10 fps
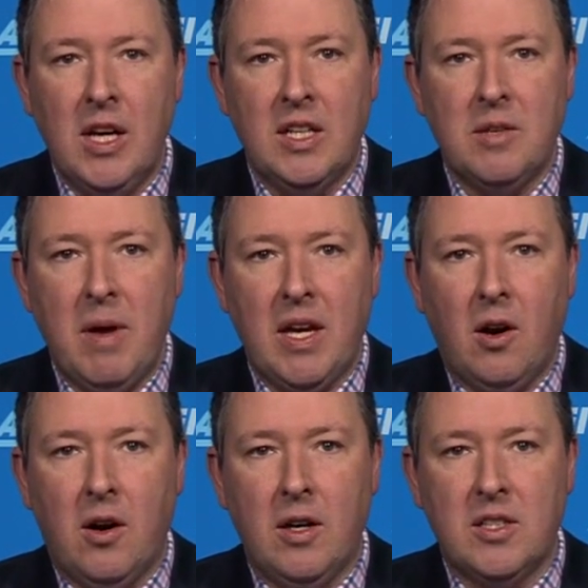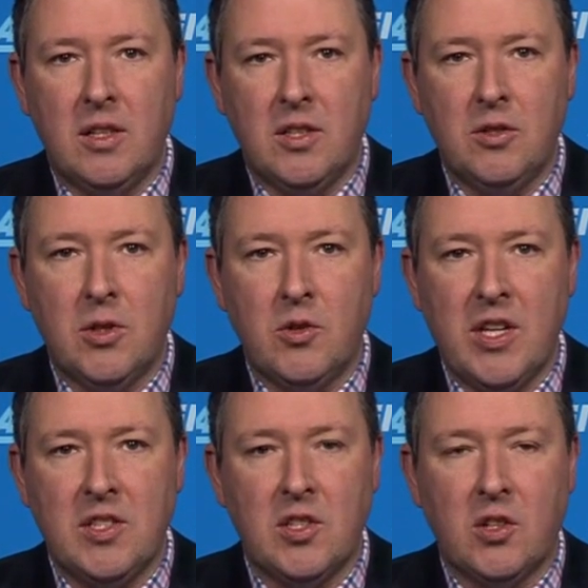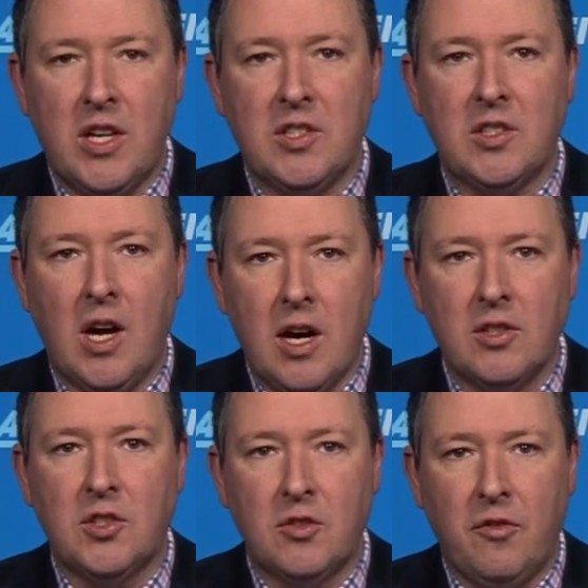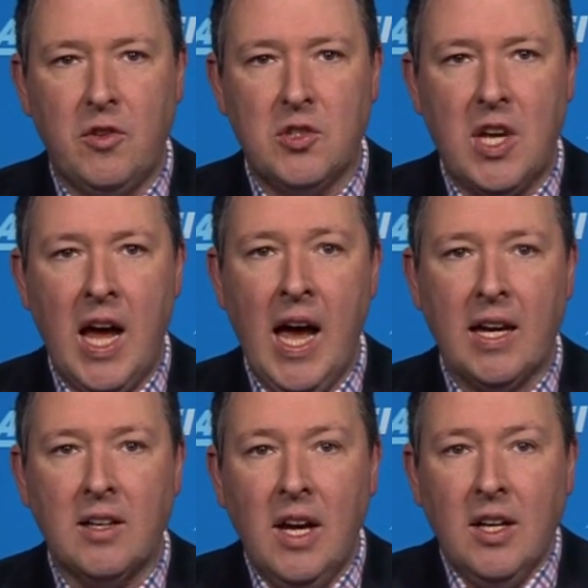to make it harder to address this crisis. Congress has refused to act.